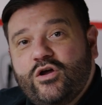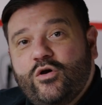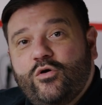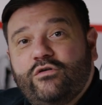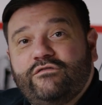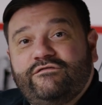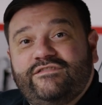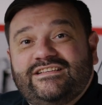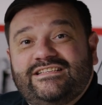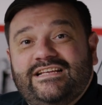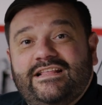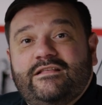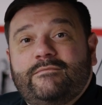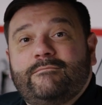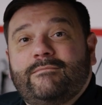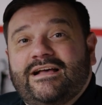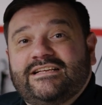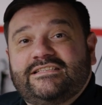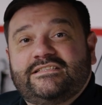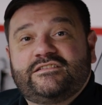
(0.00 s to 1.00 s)
or visit the
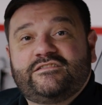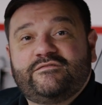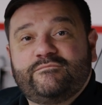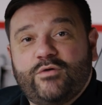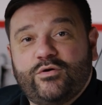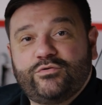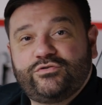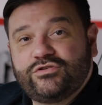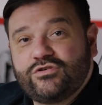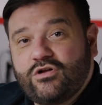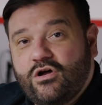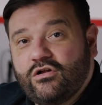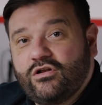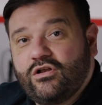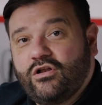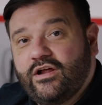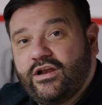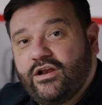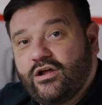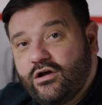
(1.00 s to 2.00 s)
Masters of Motion
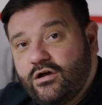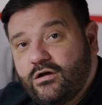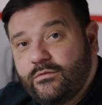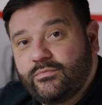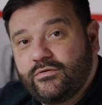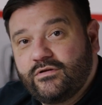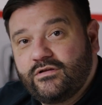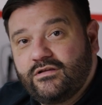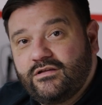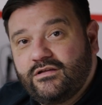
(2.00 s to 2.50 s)
online hub.